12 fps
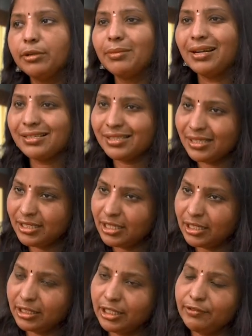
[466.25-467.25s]

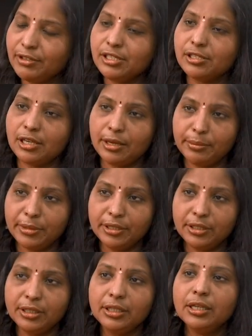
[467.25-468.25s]
myasthenia gravis,
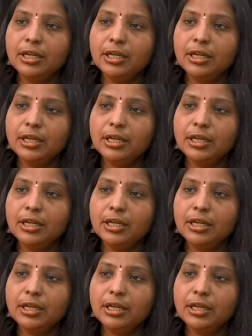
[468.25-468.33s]
MND,